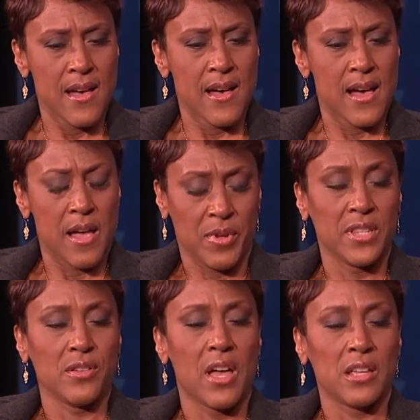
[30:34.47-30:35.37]
I mean,
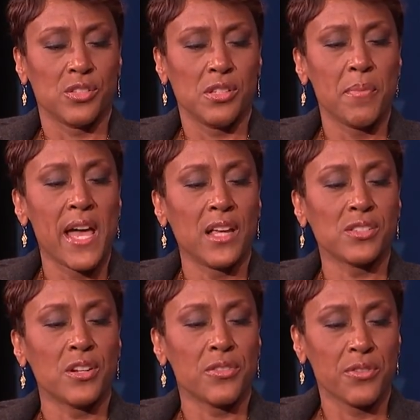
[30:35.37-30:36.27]
she passed
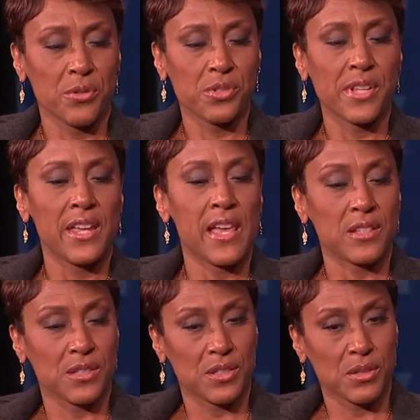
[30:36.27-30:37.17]
on a Thursday, and
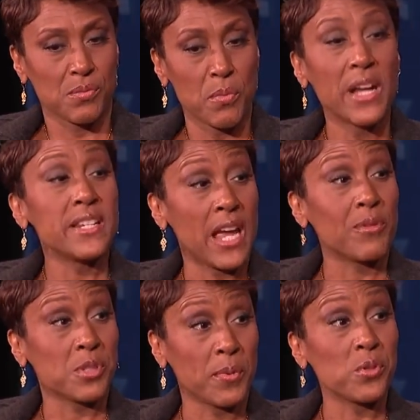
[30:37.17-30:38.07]
that's Monday I
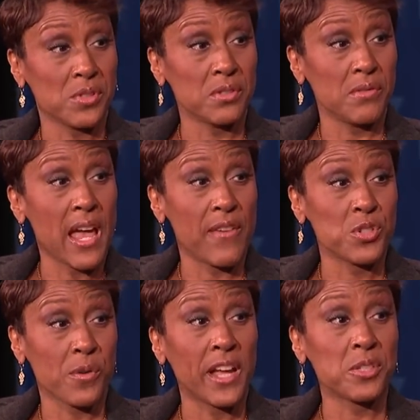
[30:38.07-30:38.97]
was supposed to have the
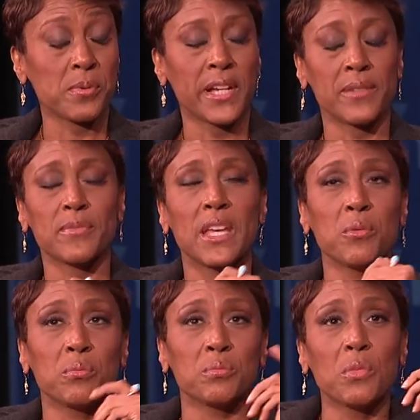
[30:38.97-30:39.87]
transplant.
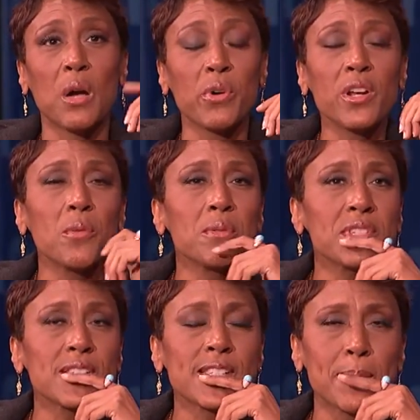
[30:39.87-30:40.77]
And I went home to
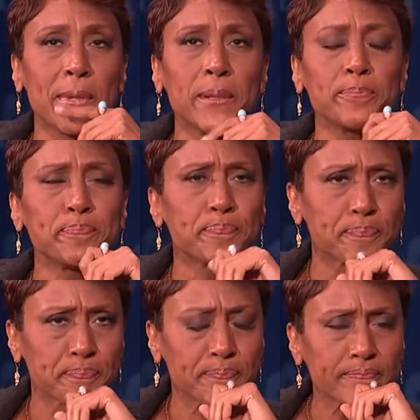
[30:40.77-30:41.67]
Mississippi,
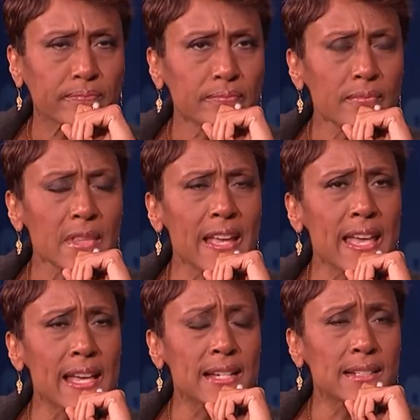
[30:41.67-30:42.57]

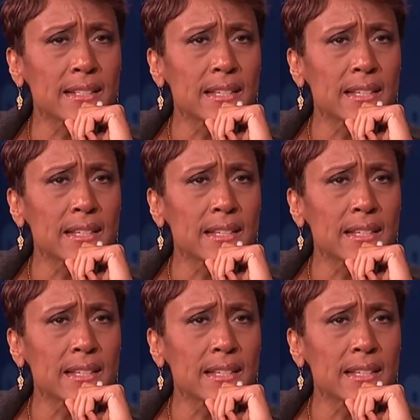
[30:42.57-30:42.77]
and